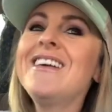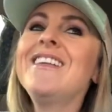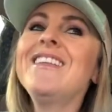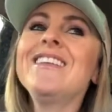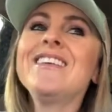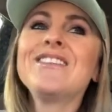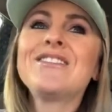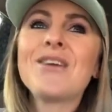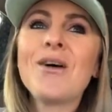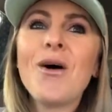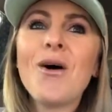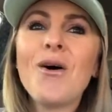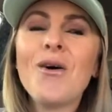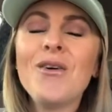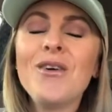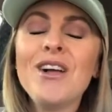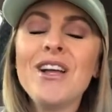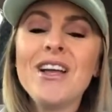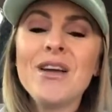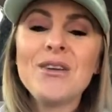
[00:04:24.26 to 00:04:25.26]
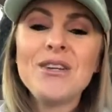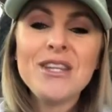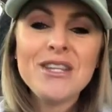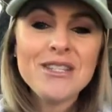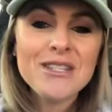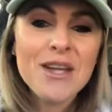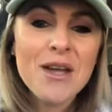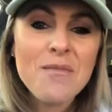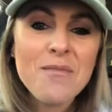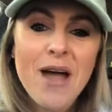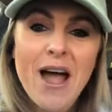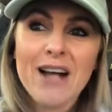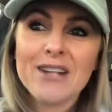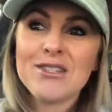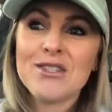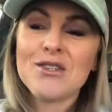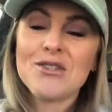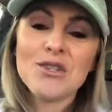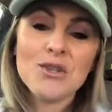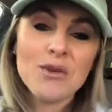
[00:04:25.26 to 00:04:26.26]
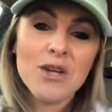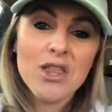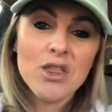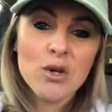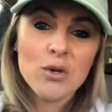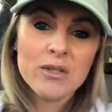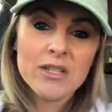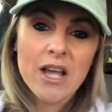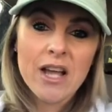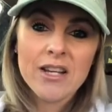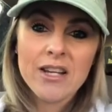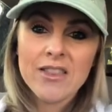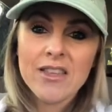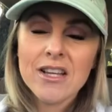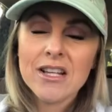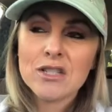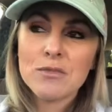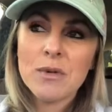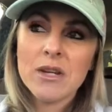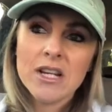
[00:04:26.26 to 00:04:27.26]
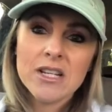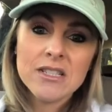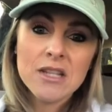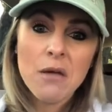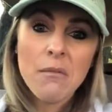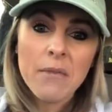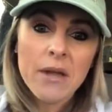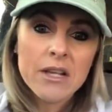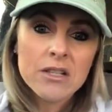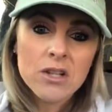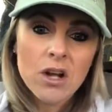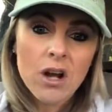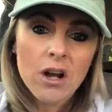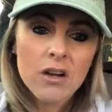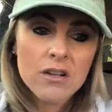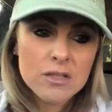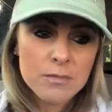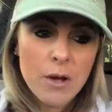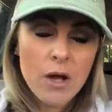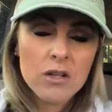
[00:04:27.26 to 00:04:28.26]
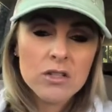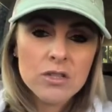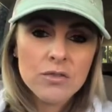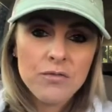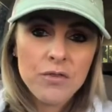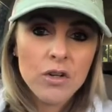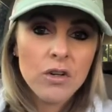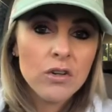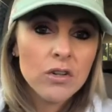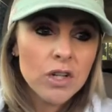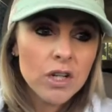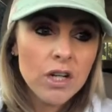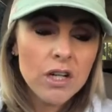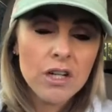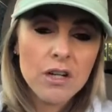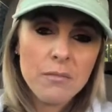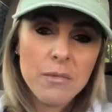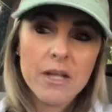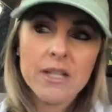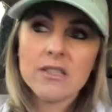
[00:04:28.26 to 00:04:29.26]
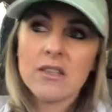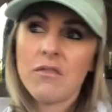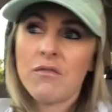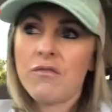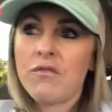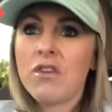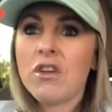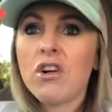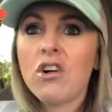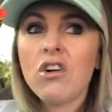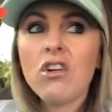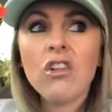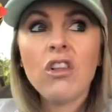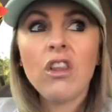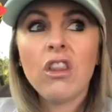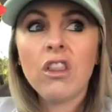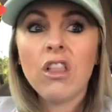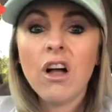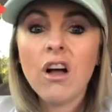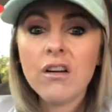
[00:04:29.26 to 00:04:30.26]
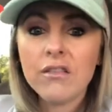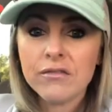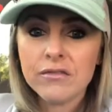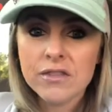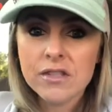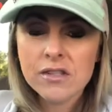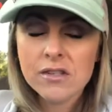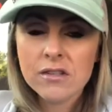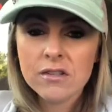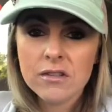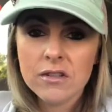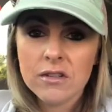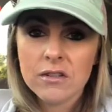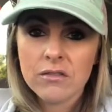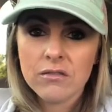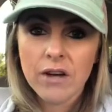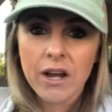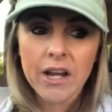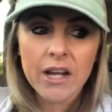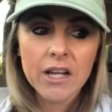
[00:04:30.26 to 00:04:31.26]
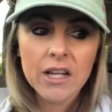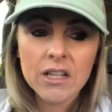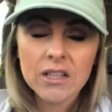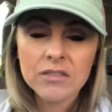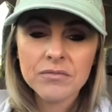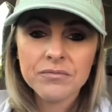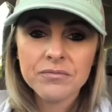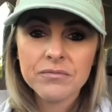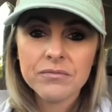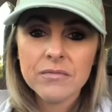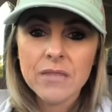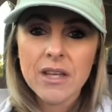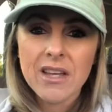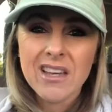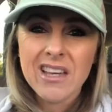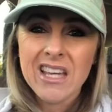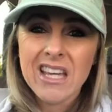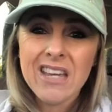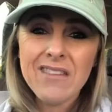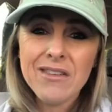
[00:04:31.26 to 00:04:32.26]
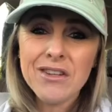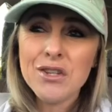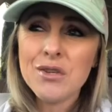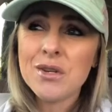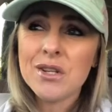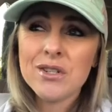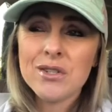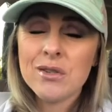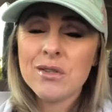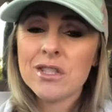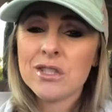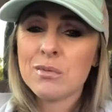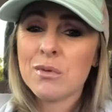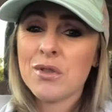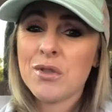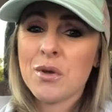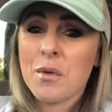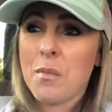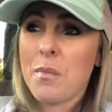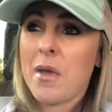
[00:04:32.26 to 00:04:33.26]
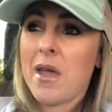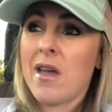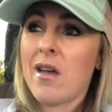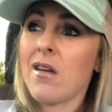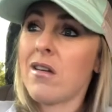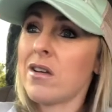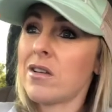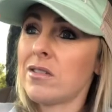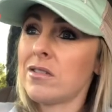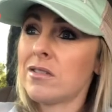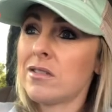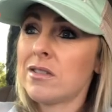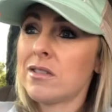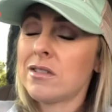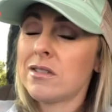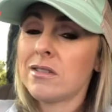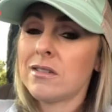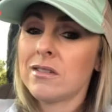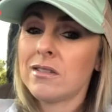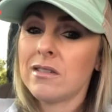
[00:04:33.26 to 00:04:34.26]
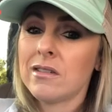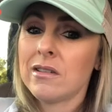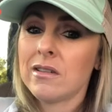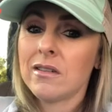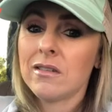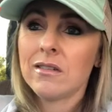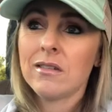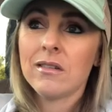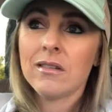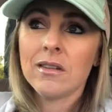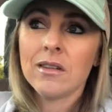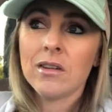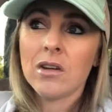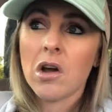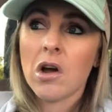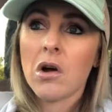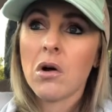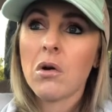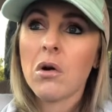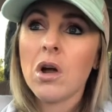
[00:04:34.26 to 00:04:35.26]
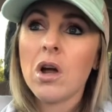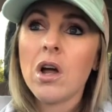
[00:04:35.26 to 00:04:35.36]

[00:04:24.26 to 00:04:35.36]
So need to get back to doing those kind of things because it makes our spouse feel good. It makes them feel loved, right? Even you can do this with your parents, you know,